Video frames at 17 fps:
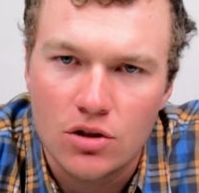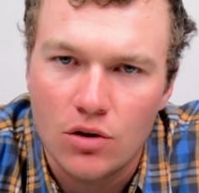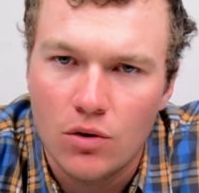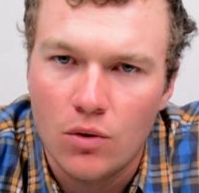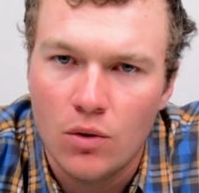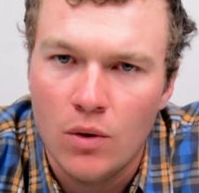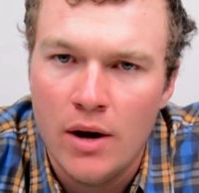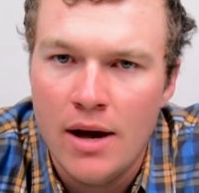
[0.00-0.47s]

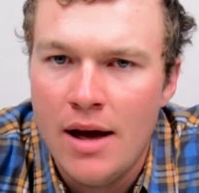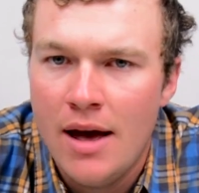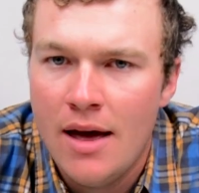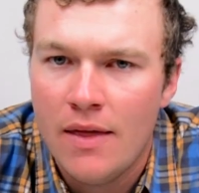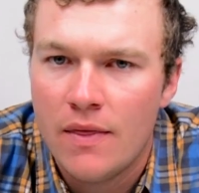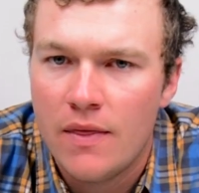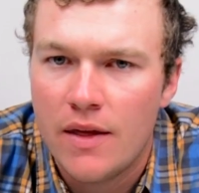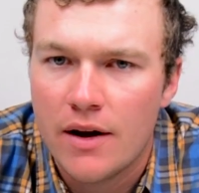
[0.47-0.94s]
So
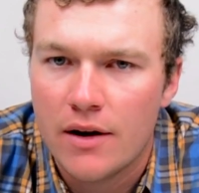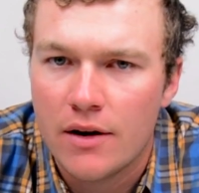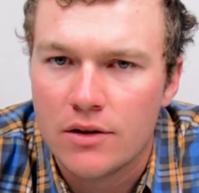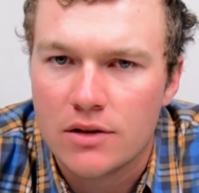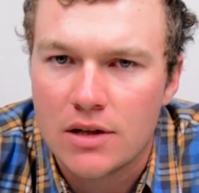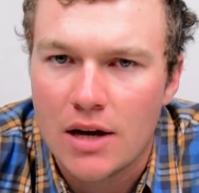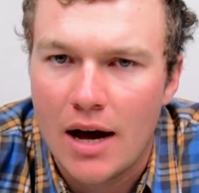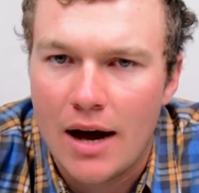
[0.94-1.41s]

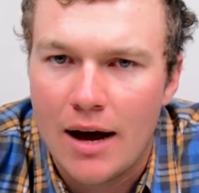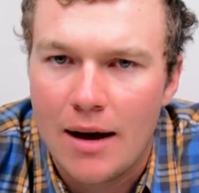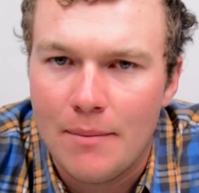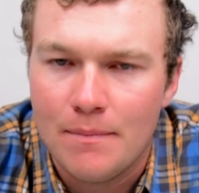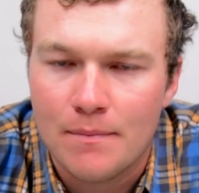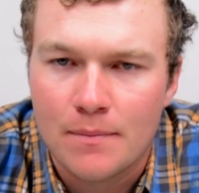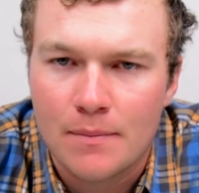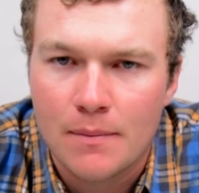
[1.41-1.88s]
there's
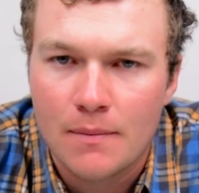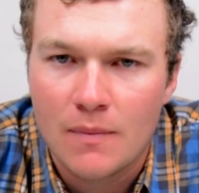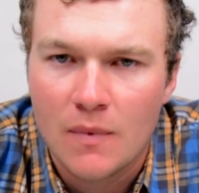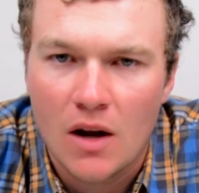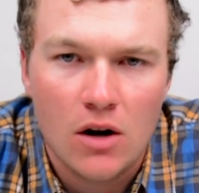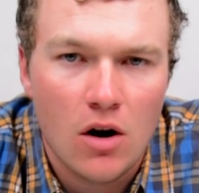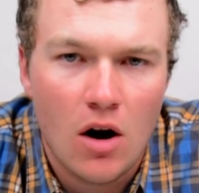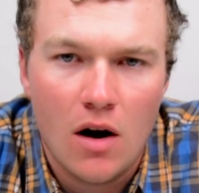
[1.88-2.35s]
um,
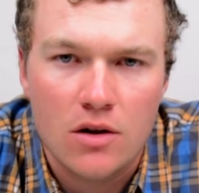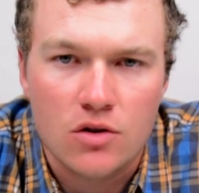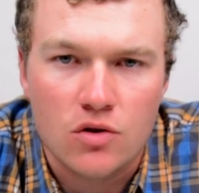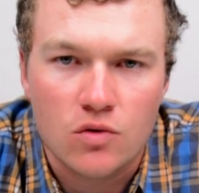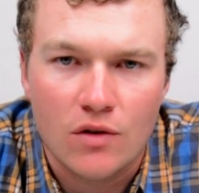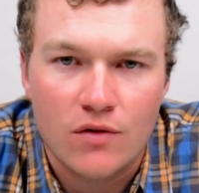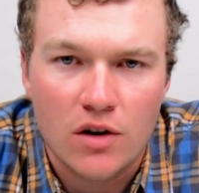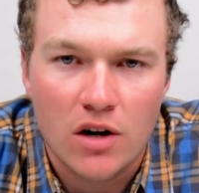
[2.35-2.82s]

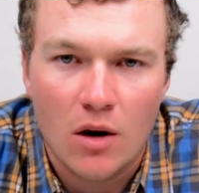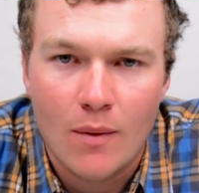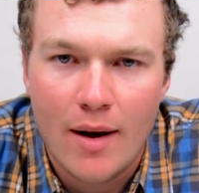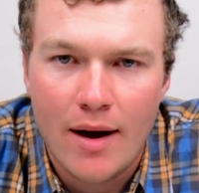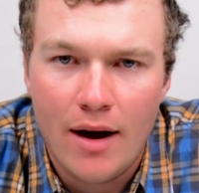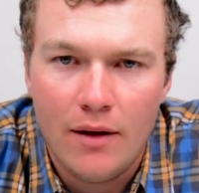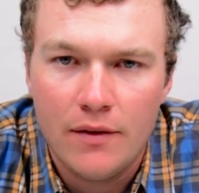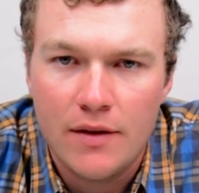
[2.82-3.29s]
cars drifting
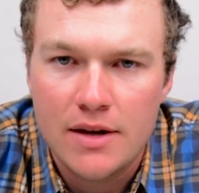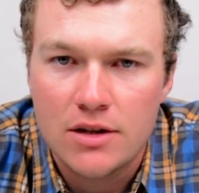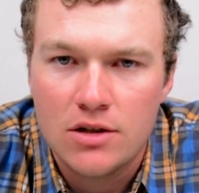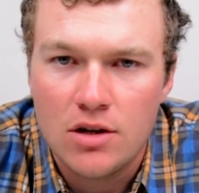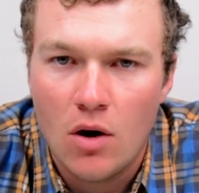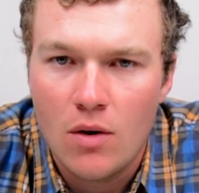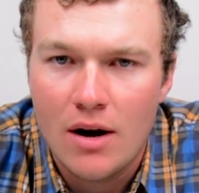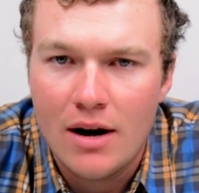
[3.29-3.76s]
around this
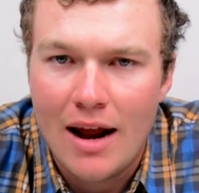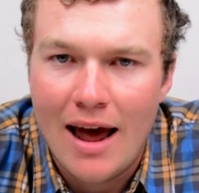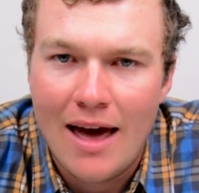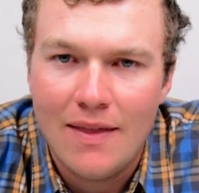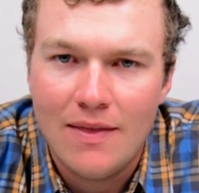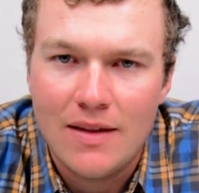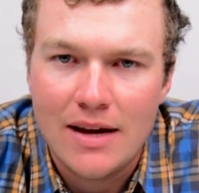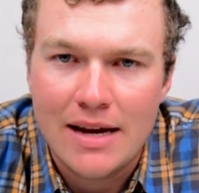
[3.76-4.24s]
donut
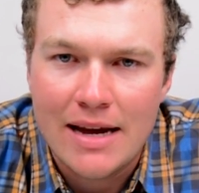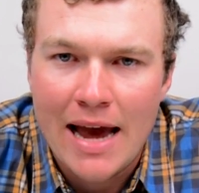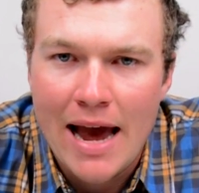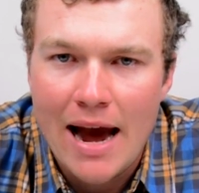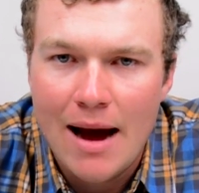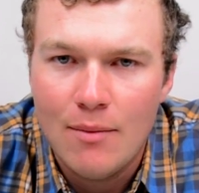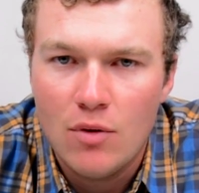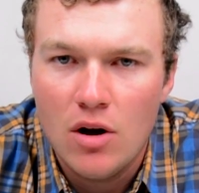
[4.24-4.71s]
and the
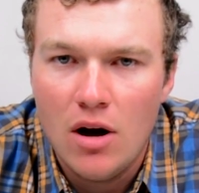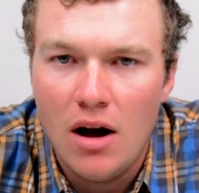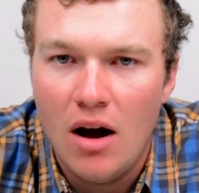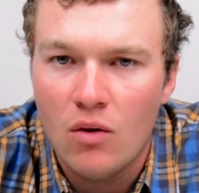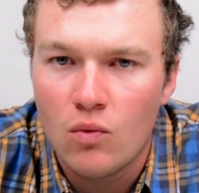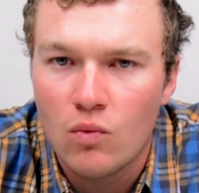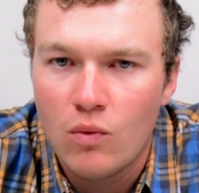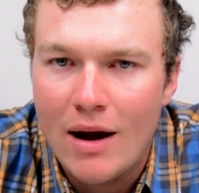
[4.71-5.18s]
camera
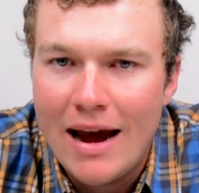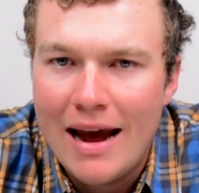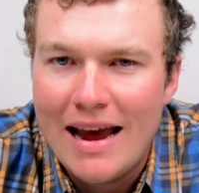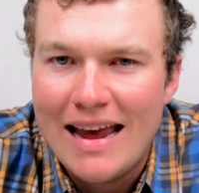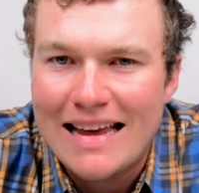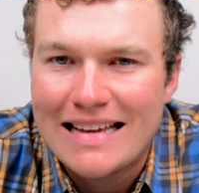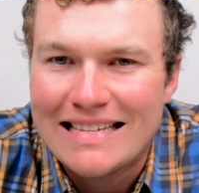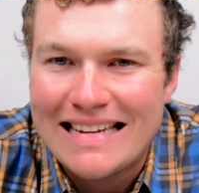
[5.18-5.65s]

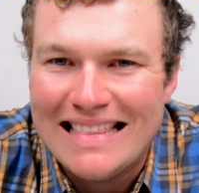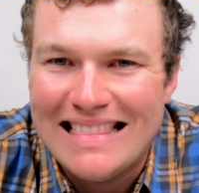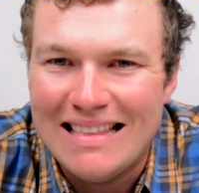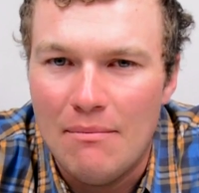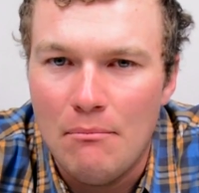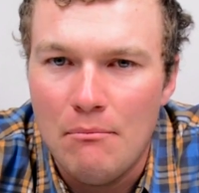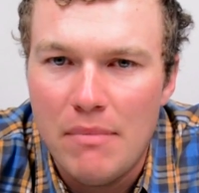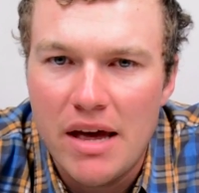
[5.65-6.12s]
array is
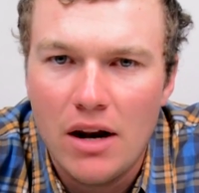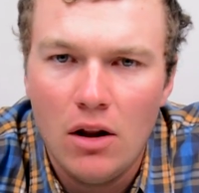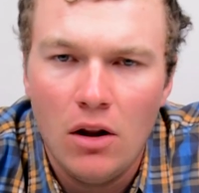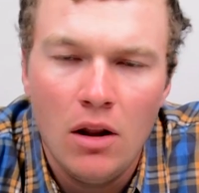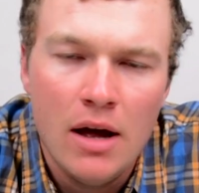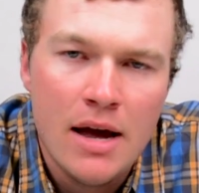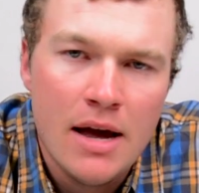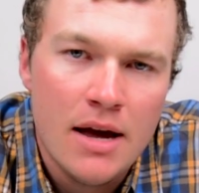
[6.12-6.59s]
in the
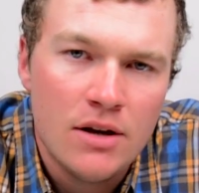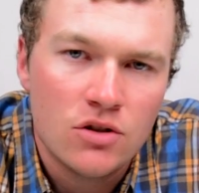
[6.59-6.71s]
middle.